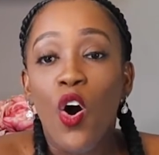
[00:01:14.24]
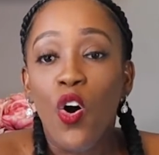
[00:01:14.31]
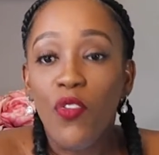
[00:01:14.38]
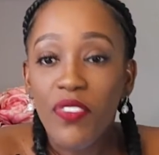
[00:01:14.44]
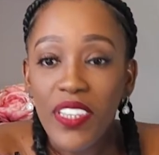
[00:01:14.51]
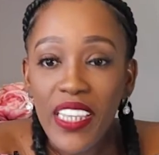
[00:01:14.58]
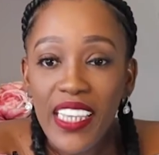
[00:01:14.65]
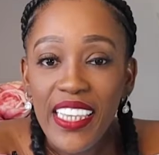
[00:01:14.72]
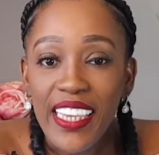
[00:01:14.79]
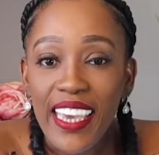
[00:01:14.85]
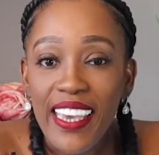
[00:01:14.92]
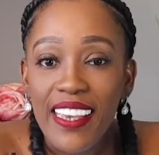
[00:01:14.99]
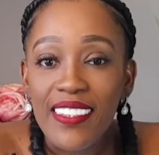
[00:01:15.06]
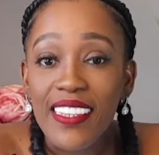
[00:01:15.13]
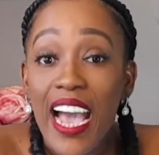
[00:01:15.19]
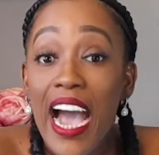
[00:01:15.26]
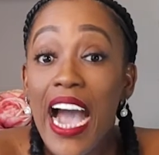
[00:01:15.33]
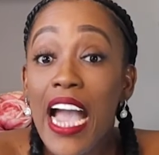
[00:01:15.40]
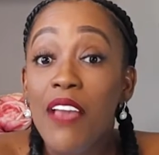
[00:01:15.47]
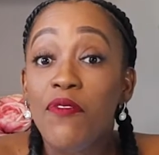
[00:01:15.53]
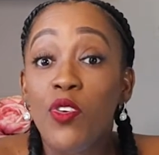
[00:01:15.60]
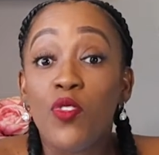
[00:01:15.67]
Over the years,
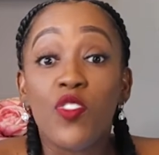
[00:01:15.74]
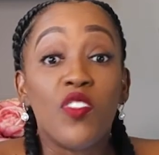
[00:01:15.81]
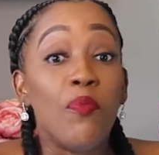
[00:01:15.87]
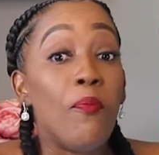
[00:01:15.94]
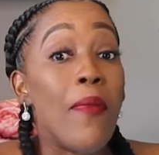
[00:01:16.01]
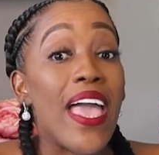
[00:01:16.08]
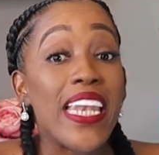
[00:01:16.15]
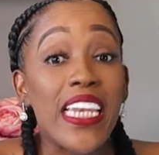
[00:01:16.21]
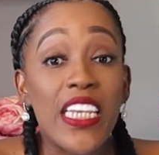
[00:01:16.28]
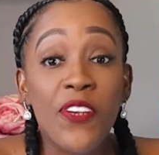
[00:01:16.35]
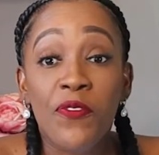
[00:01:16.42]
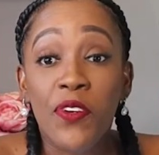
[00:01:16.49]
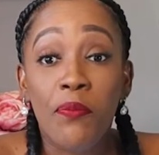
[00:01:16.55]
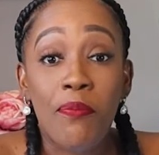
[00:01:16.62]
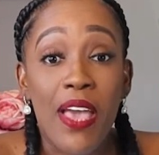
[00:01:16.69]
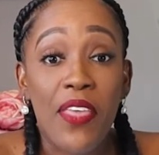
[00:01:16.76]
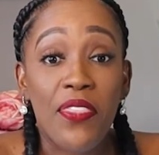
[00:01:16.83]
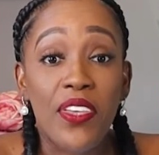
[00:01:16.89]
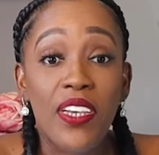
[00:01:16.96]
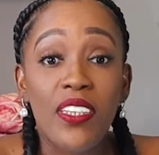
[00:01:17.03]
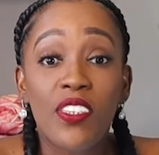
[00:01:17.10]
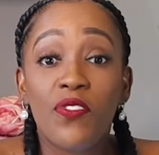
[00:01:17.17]
I've used many different
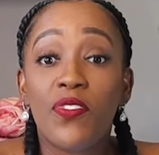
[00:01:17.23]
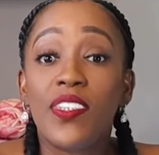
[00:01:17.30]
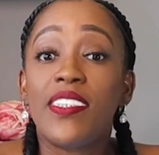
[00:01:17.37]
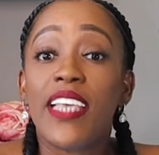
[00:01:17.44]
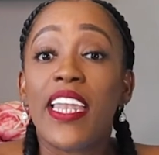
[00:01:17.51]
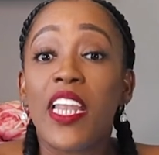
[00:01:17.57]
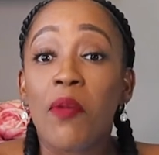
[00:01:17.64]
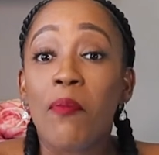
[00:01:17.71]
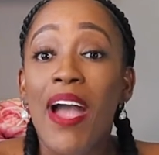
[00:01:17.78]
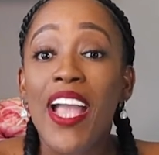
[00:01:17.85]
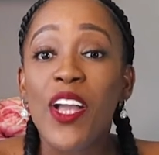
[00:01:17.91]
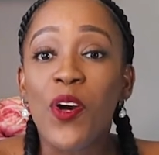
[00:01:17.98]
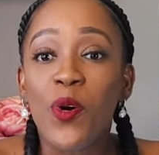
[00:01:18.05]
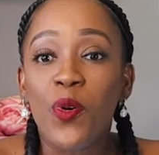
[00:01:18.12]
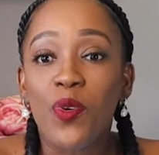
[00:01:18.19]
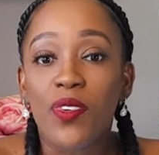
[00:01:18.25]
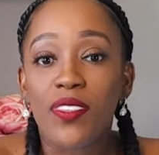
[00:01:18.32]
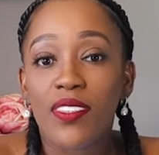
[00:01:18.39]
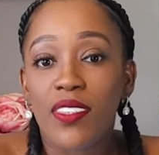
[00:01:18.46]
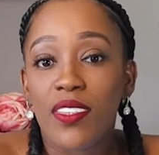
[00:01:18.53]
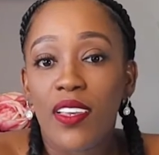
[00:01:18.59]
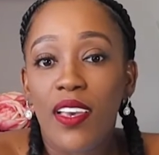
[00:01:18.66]
methods for setting my
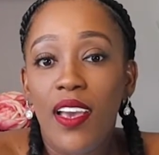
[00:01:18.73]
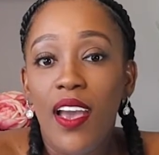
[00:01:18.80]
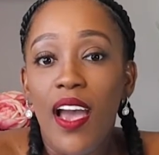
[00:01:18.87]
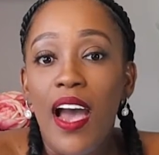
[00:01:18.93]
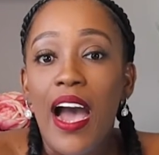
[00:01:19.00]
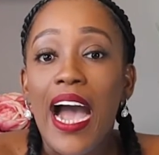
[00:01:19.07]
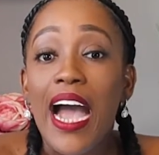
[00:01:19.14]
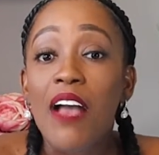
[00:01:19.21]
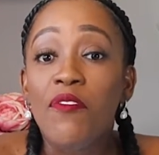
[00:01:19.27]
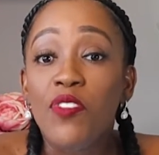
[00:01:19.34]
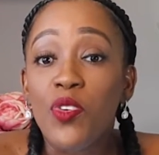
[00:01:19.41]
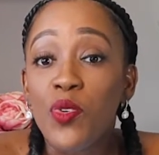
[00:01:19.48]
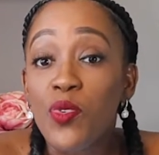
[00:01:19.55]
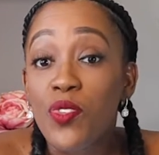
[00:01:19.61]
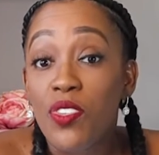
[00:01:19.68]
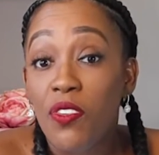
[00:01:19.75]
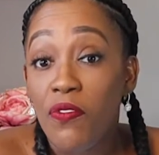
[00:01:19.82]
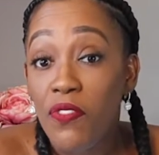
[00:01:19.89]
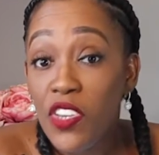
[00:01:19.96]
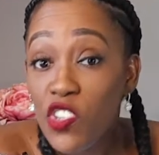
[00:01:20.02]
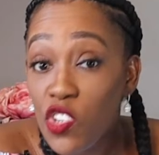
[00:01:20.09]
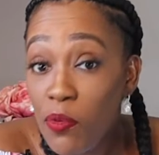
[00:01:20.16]
goals. I've used the
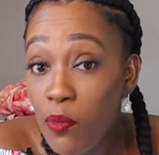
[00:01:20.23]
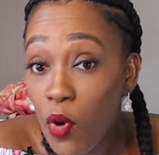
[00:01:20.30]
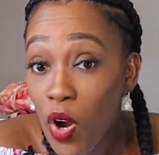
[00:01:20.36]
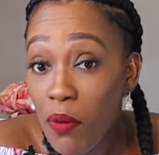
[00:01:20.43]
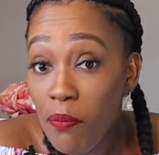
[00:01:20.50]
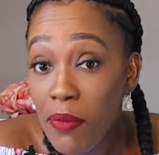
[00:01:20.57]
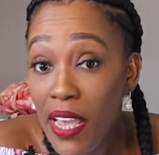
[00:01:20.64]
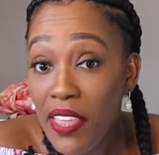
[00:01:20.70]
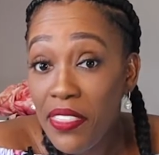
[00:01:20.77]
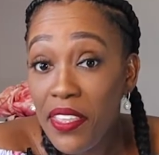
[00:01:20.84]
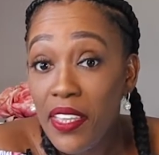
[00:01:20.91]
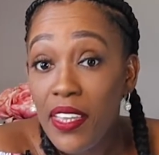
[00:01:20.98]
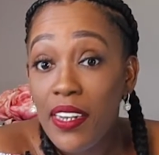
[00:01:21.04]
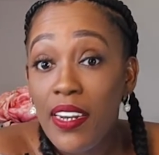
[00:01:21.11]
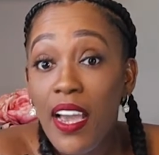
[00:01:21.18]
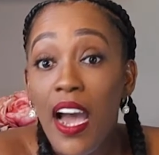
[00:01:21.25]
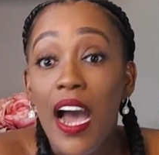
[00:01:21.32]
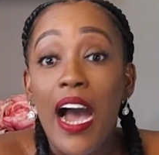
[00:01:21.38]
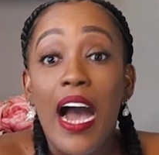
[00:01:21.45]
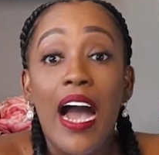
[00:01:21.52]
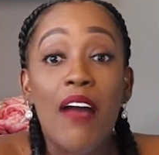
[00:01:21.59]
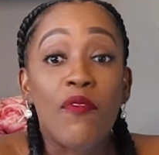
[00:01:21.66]
vision board method,
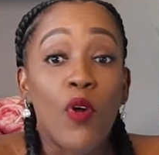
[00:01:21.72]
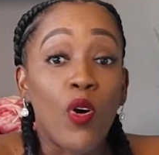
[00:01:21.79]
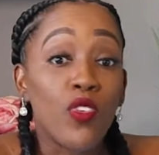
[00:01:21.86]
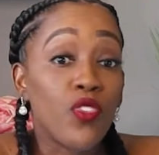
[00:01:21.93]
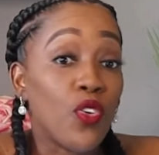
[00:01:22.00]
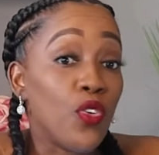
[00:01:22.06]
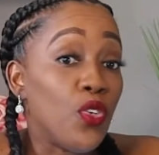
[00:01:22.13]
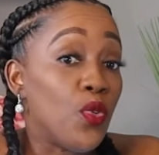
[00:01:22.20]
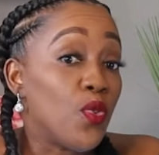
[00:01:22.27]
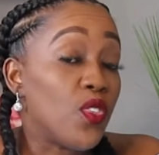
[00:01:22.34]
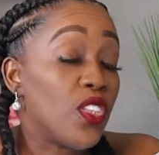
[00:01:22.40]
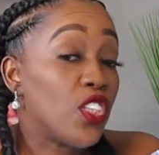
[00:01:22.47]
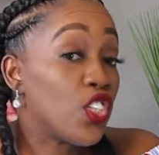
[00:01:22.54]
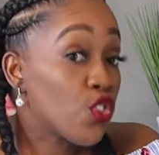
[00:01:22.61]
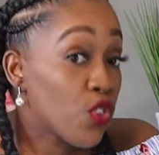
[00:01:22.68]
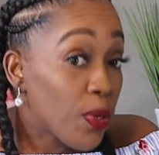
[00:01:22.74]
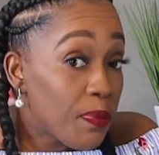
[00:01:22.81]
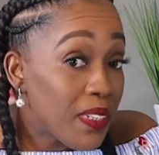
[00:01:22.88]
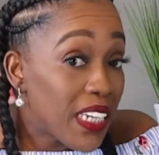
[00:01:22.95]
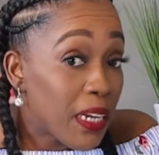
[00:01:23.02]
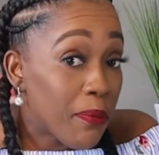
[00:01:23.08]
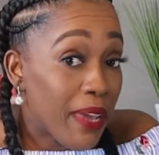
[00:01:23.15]
I've also used the
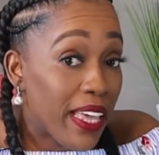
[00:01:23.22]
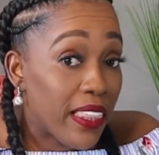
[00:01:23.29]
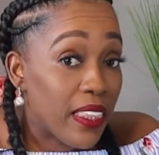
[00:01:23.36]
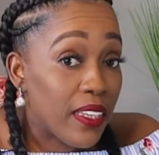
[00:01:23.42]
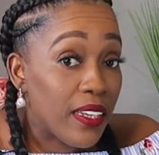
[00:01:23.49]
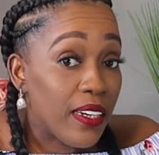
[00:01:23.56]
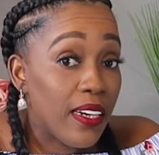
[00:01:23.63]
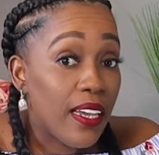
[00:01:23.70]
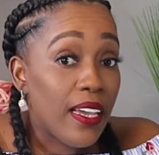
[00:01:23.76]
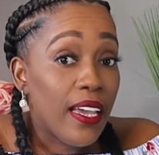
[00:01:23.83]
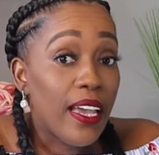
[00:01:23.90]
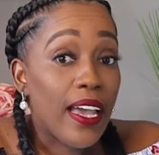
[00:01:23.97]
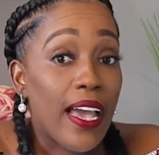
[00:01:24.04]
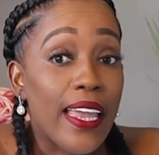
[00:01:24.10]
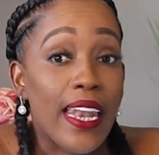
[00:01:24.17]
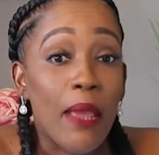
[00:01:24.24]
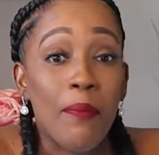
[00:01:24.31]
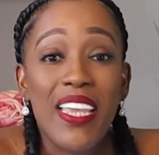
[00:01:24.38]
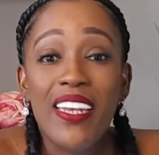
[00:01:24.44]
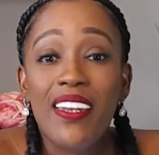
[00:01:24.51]
scripting method, and